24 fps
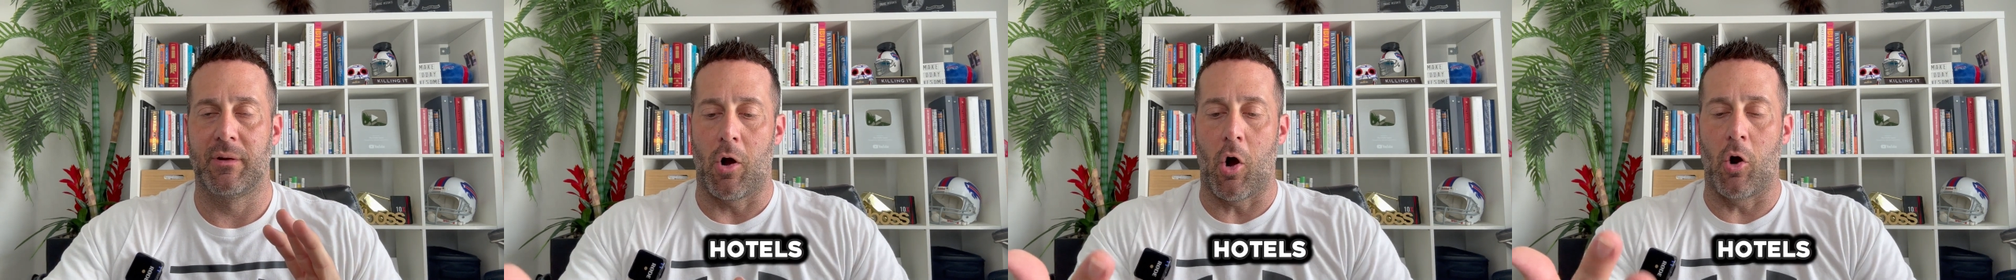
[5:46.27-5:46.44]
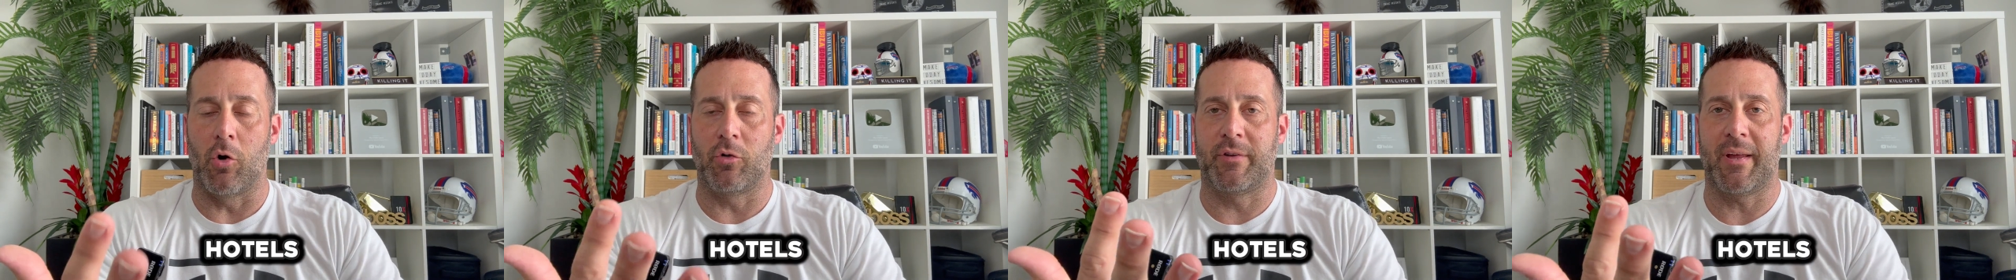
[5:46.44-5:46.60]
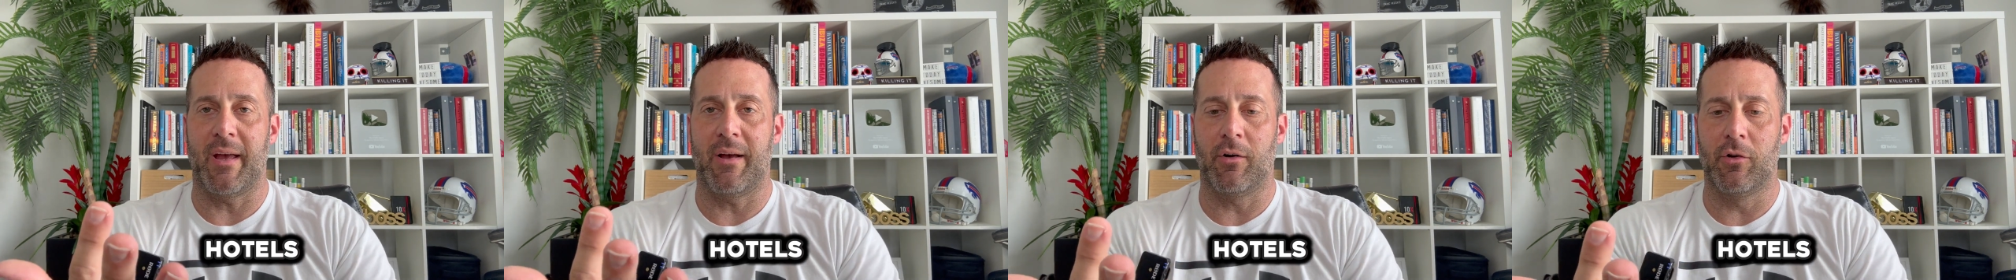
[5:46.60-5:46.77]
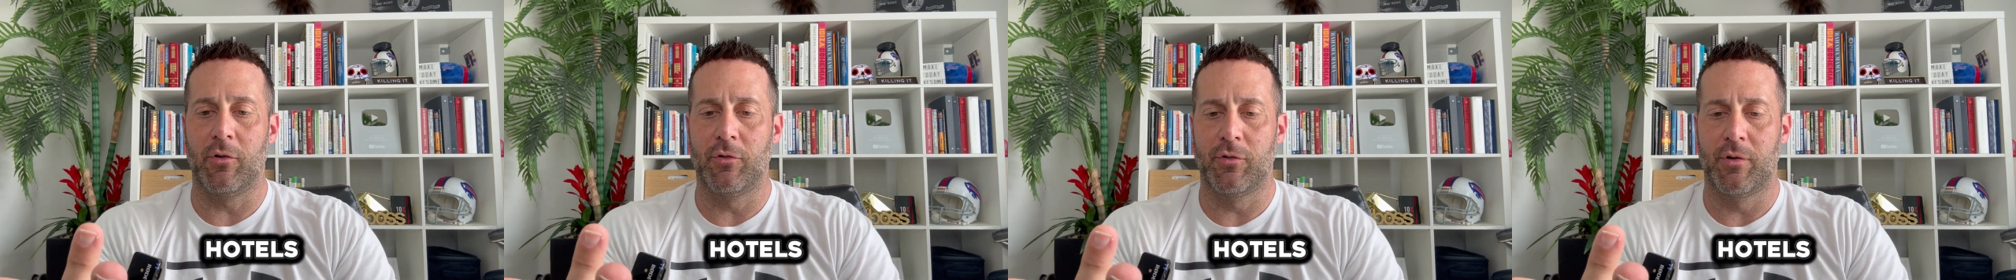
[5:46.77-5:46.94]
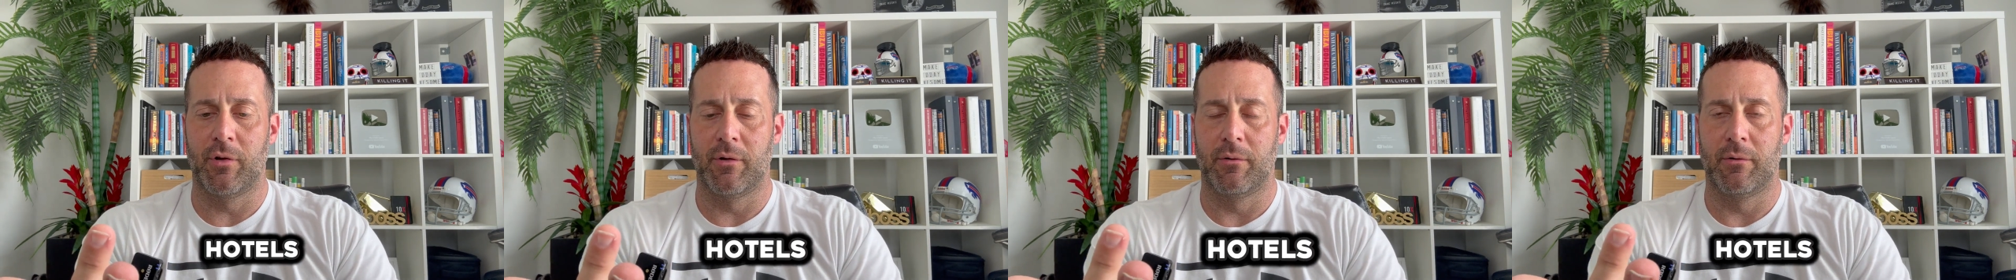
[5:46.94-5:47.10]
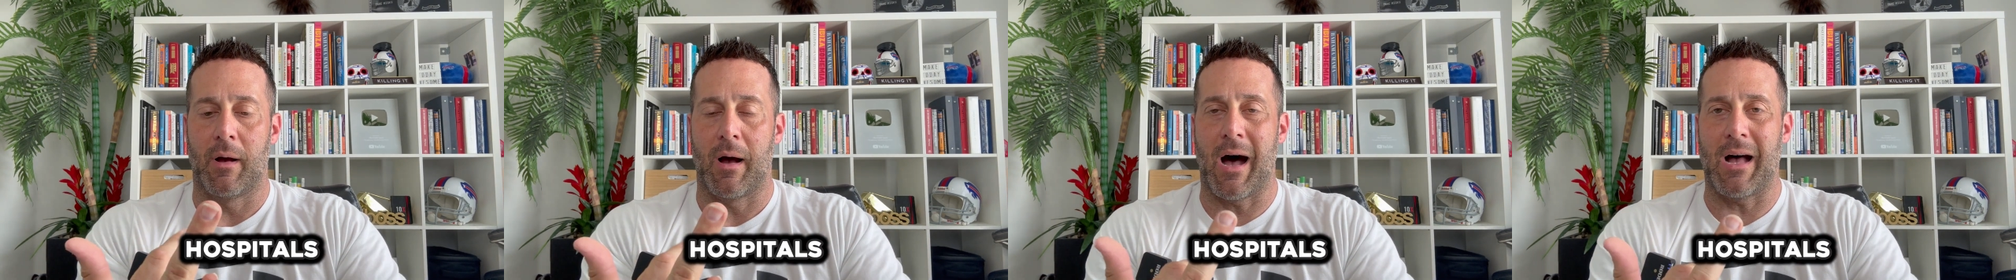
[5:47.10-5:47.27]
Hotels,
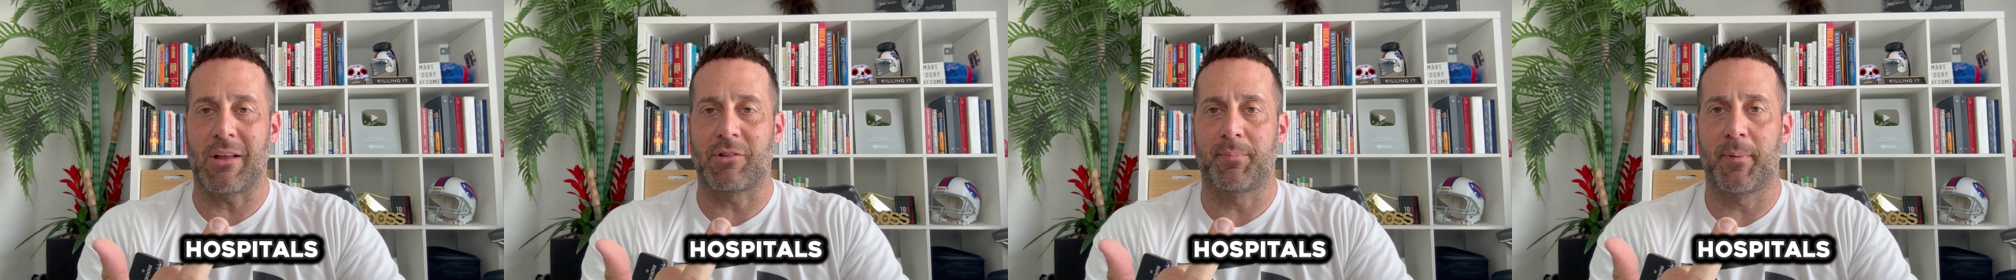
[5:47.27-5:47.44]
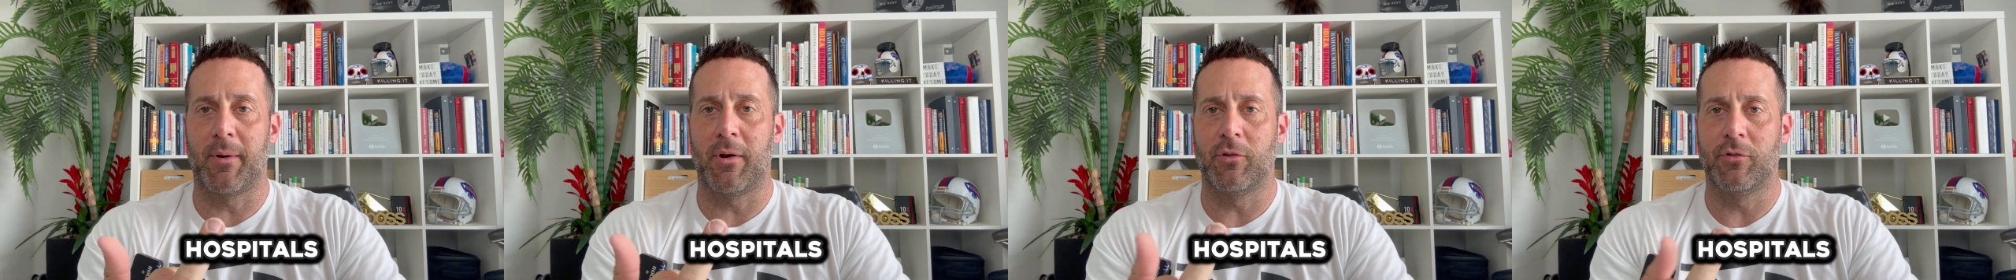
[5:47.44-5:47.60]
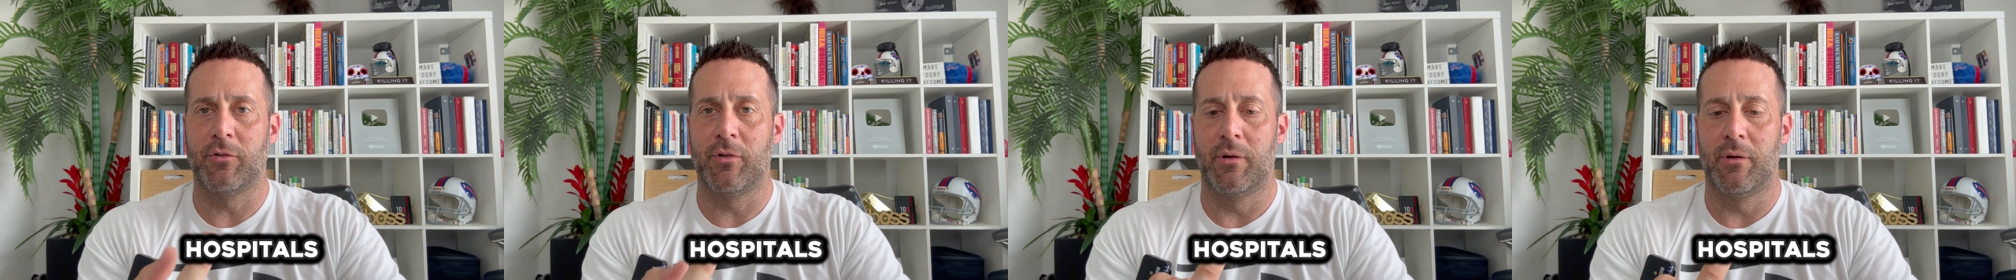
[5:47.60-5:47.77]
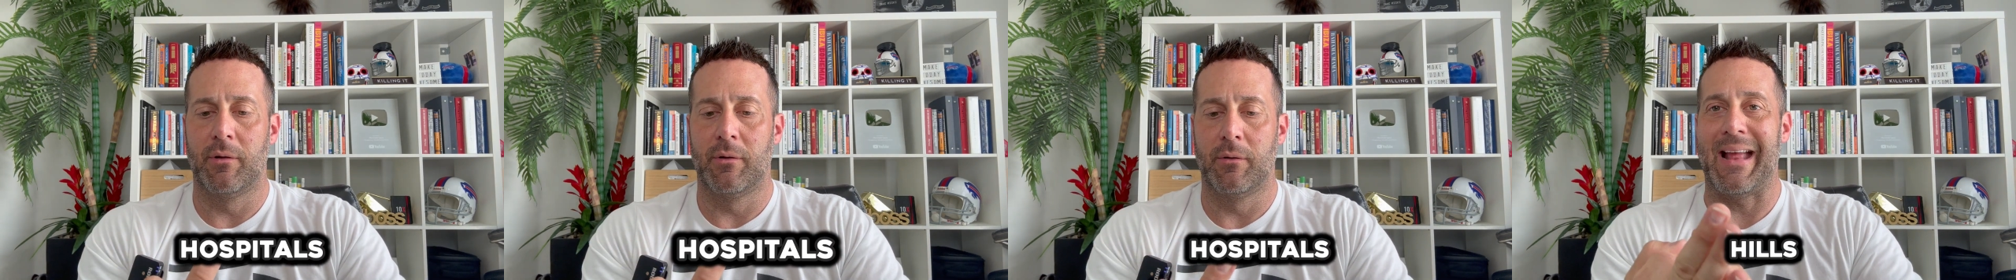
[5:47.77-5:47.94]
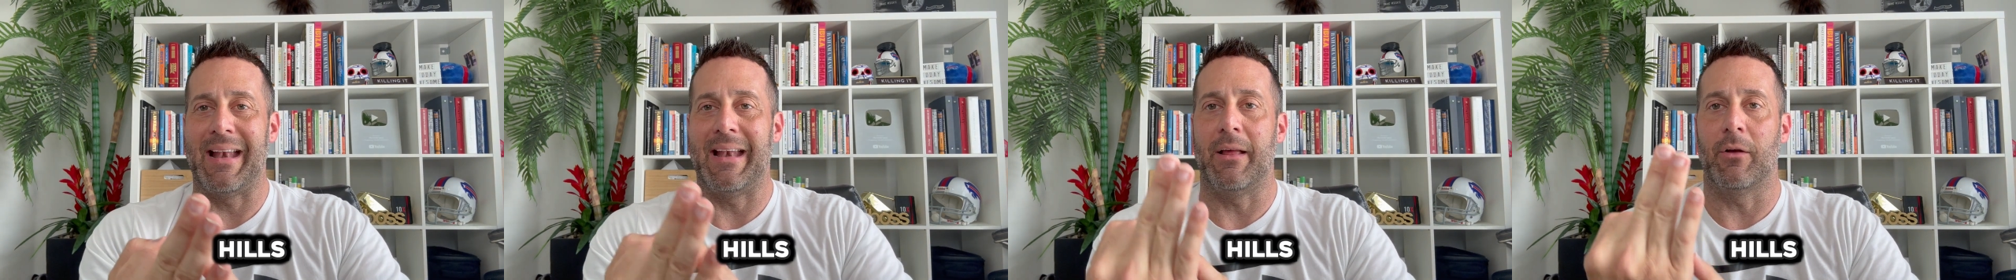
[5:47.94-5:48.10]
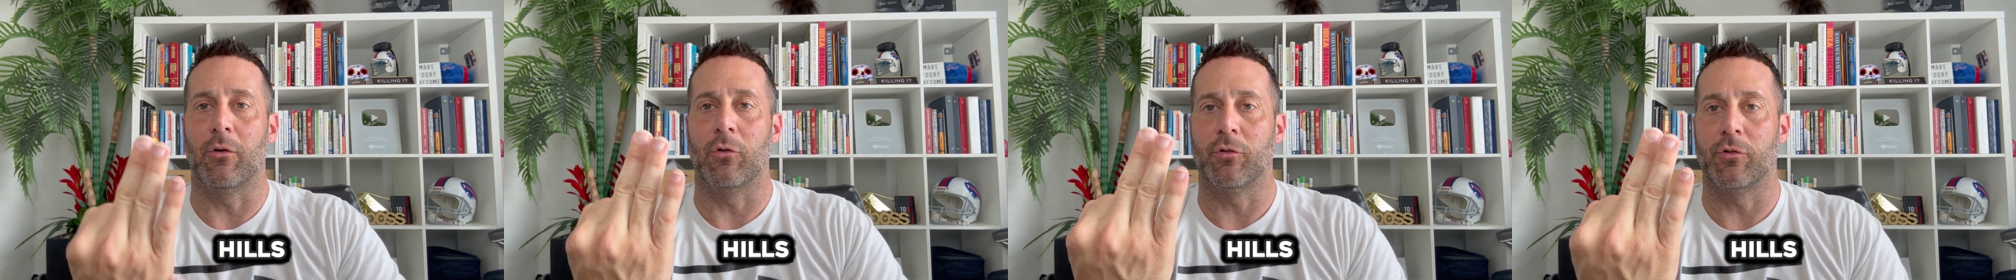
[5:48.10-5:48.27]
hospitals,
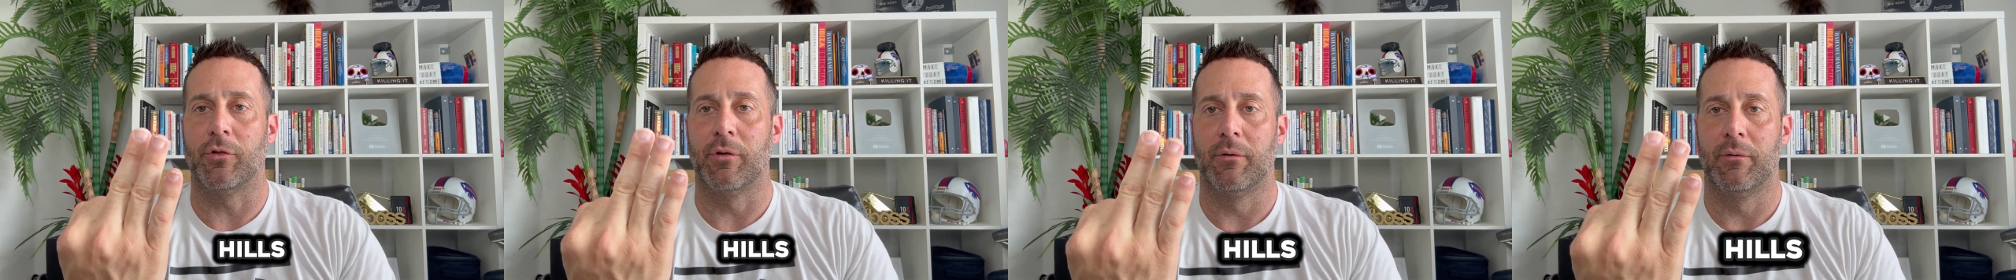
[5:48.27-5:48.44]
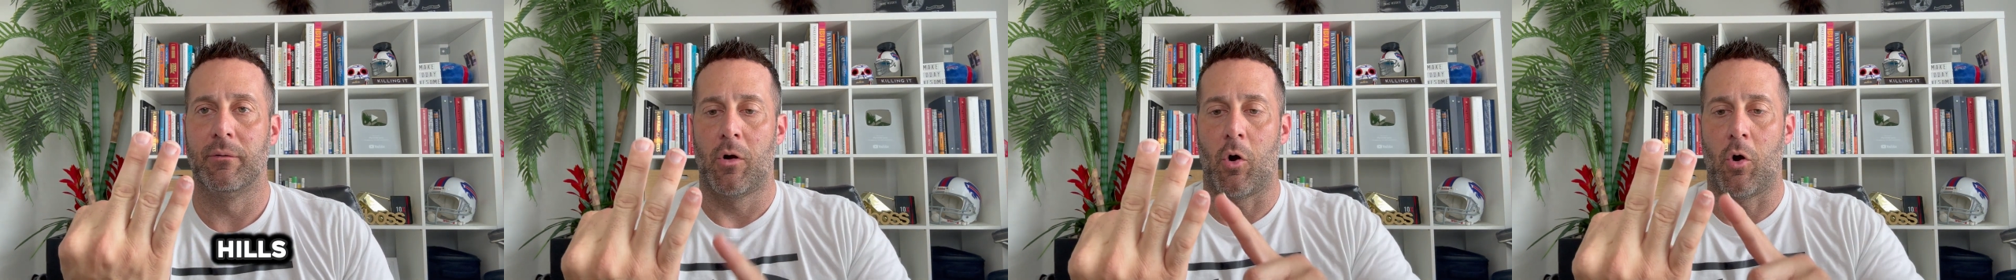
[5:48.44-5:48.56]
and hills.